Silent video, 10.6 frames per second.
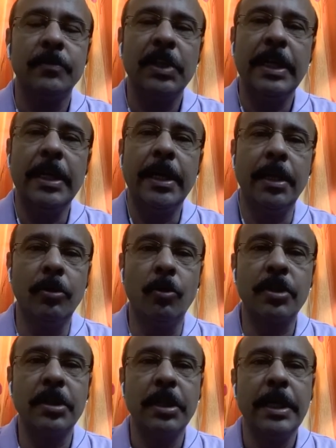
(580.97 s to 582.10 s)

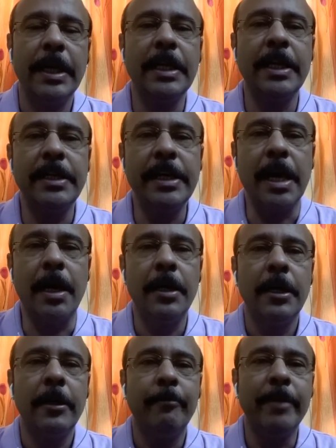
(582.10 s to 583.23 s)
Hindus in India
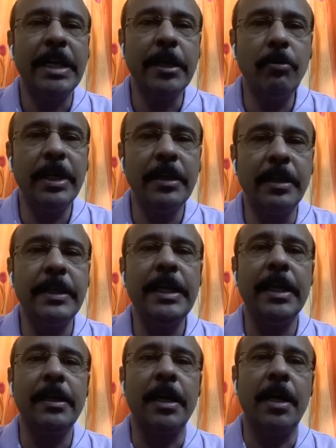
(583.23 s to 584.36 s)
believe in the
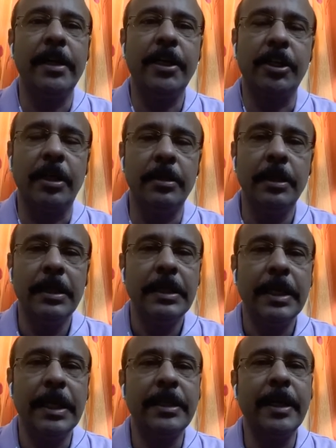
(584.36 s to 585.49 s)
reincarnation,
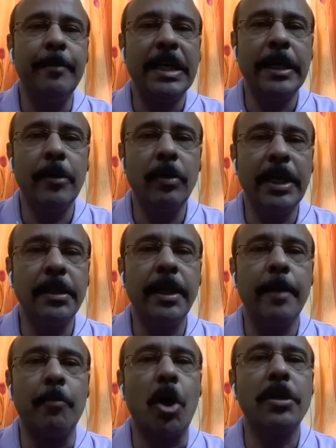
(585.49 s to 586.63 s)
and they believe in the
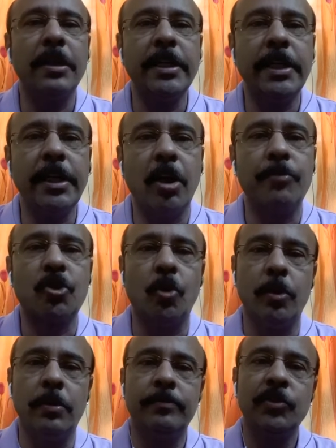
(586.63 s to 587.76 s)
immortality of
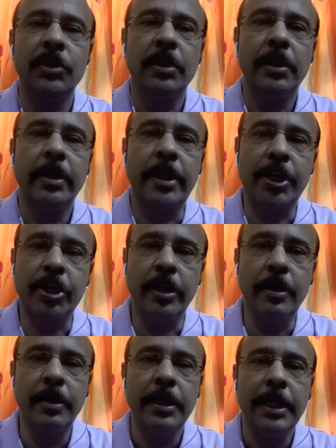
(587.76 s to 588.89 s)
soul. Krishna
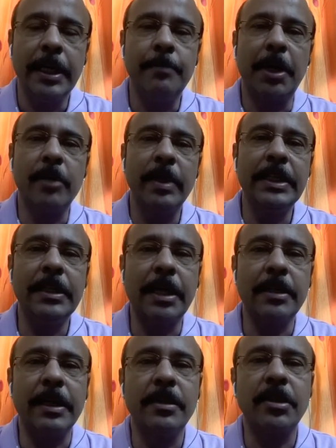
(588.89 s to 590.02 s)
in Bhagavad Gita
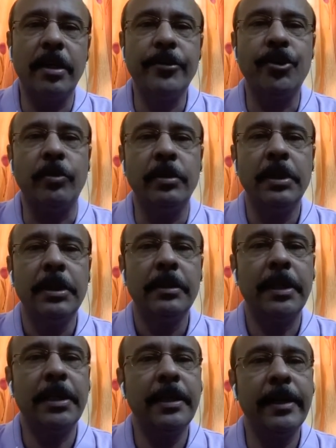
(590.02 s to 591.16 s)
tells Arjun
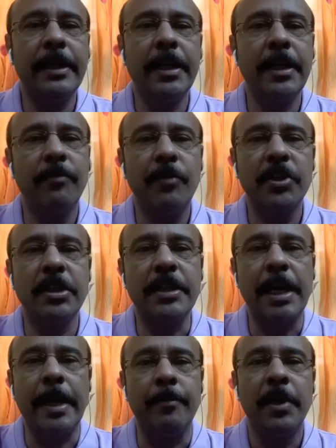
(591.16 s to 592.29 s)
that there never was a
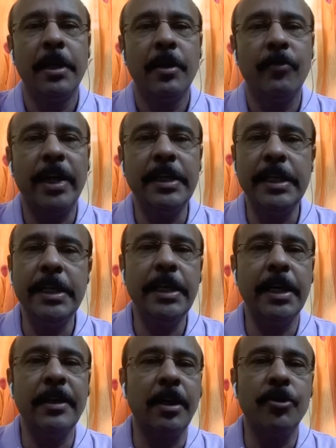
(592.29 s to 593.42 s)
time when he
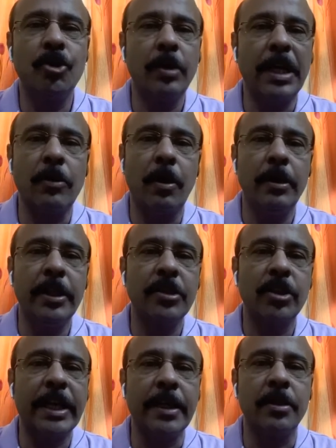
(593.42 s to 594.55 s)
and Arjun and all those
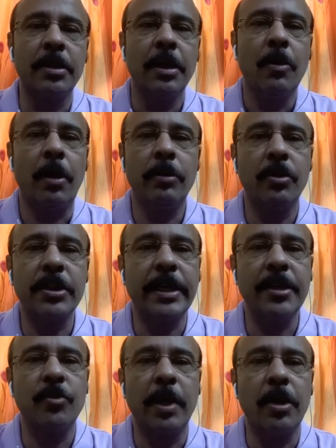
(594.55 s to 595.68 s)
kings
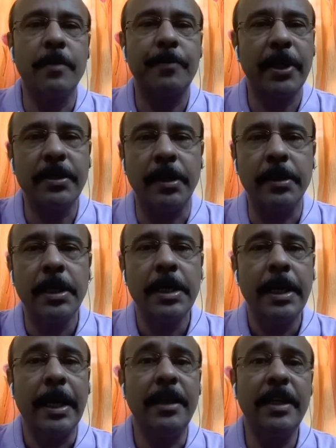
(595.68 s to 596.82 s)
were not present,
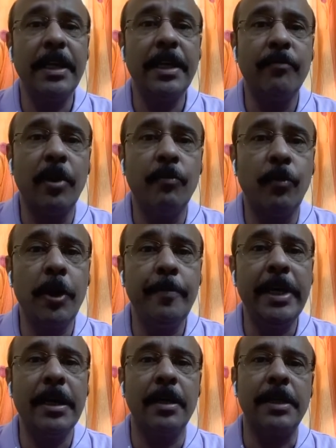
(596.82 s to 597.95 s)
and there never would be
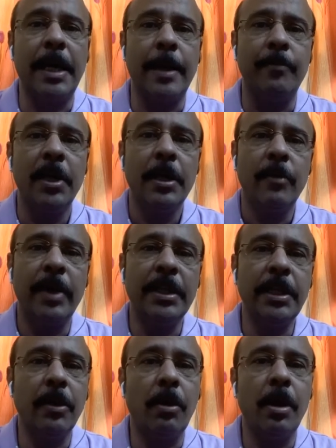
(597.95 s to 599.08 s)
a time when they
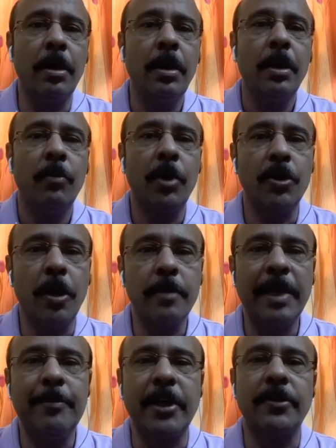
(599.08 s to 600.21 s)
all would not be
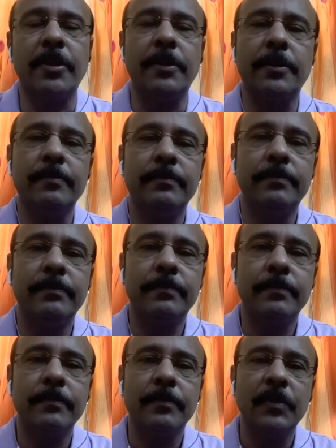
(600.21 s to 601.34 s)
present.
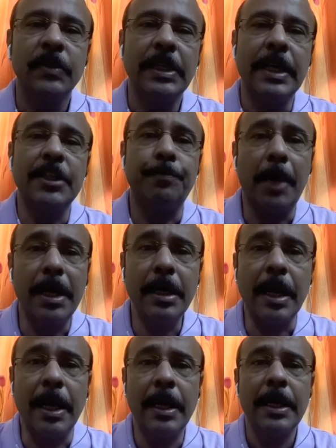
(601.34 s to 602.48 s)
As
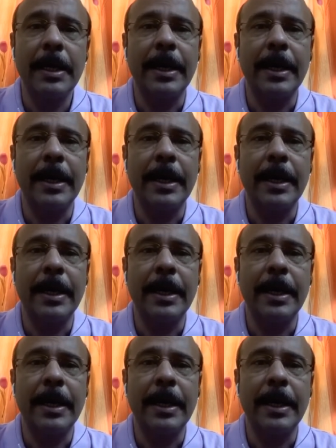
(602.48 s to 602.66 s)
Mangala has